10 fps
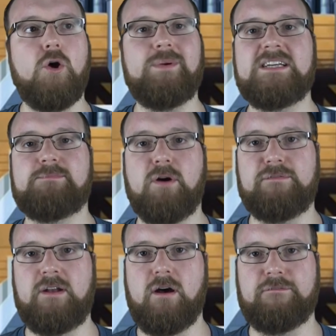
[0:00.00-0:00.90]
Nobody's
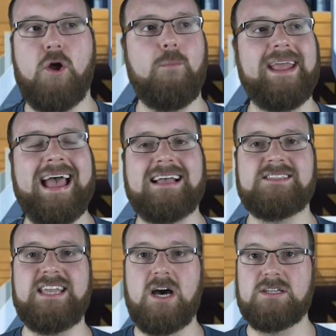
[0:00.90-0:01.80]
buff enough. Nobody
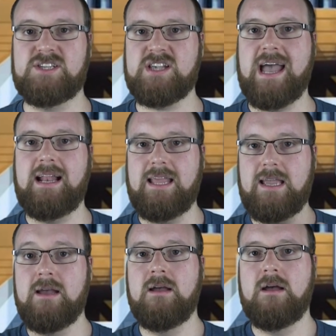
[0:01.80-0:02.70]
has the
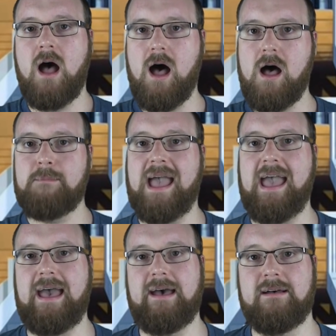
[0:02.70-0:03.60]
unsightly arm
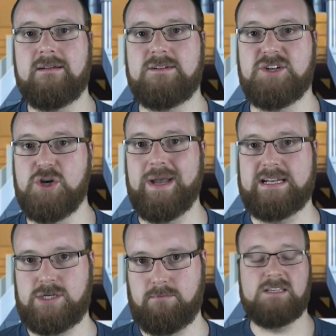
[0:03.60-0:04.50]
hair to do it.